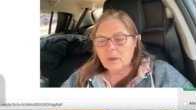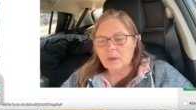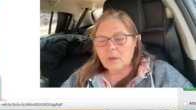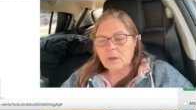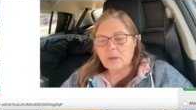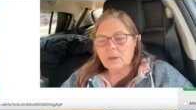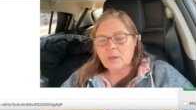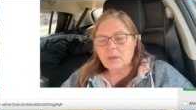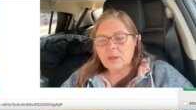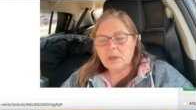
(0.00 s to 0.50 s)

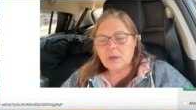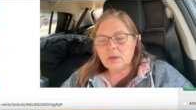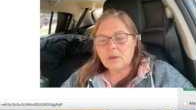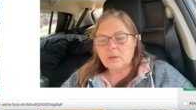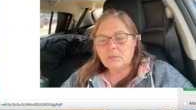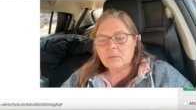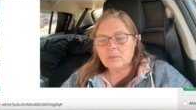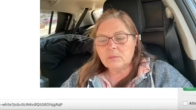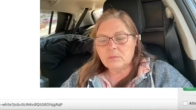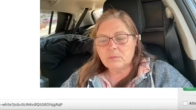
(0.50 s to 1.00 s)
And then
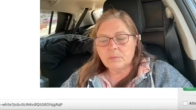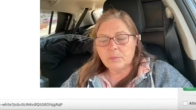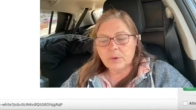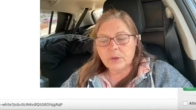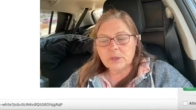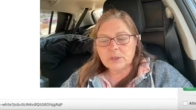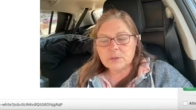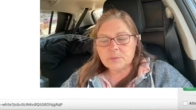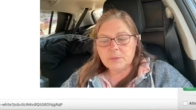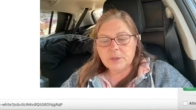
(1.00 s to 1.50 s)
it
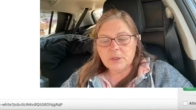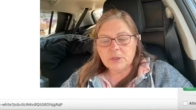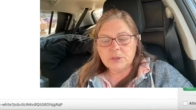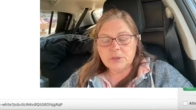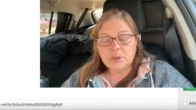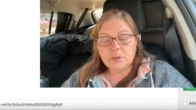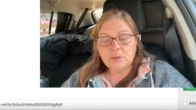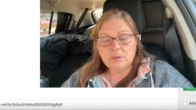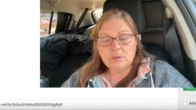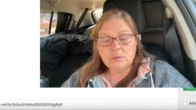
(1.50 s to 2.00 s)
brings me
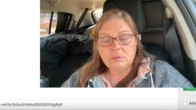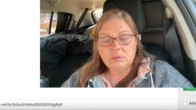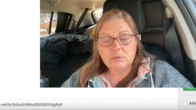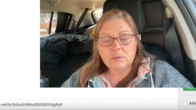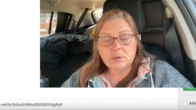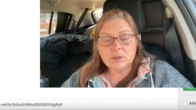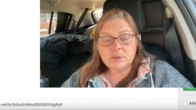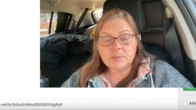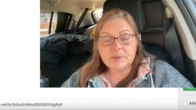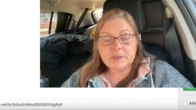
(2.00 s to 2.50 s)
to
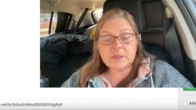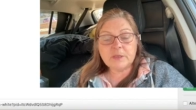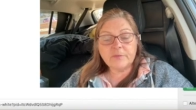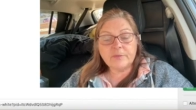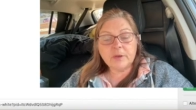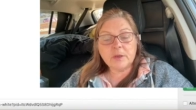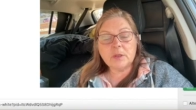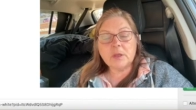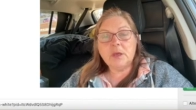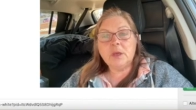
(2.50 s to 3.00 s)

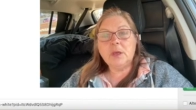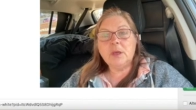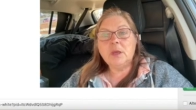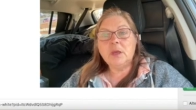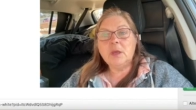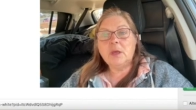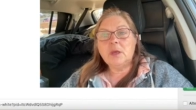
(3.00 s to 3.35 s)
specifically